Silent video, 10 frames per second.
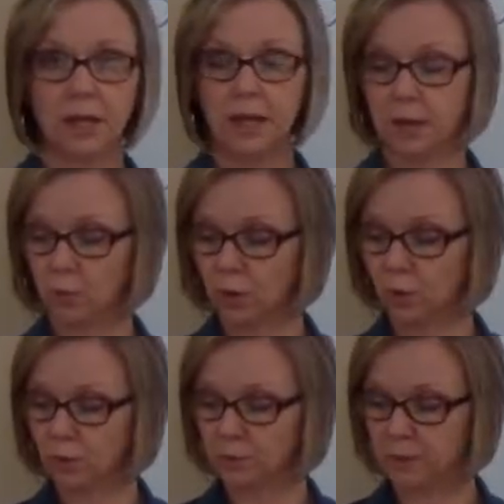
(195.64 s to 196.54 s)
And we're
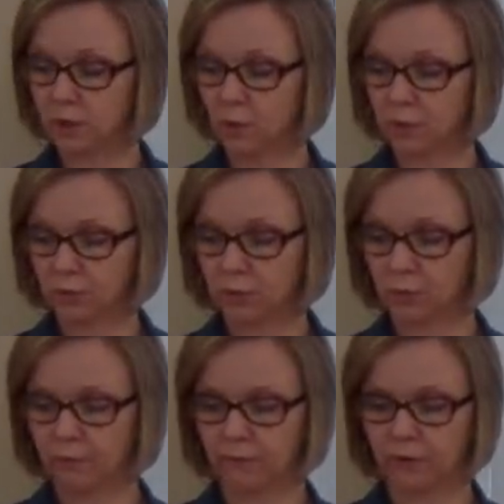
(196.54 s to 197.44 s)
going to be going through
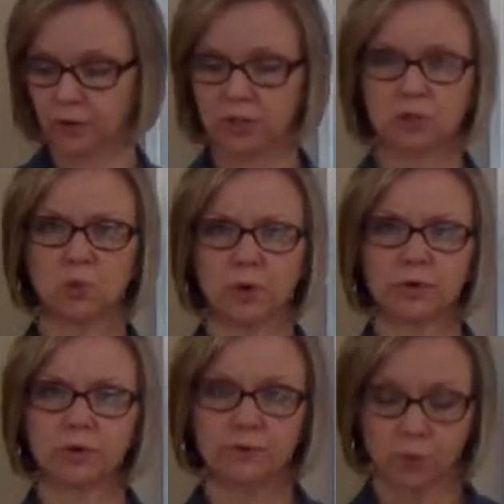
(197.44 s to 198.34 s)
verses 1
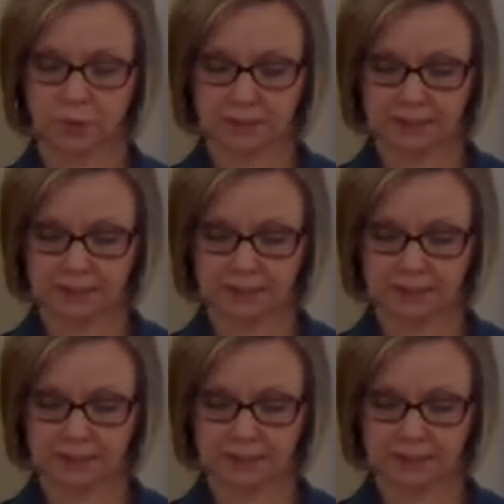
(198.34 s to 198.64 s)
through 14.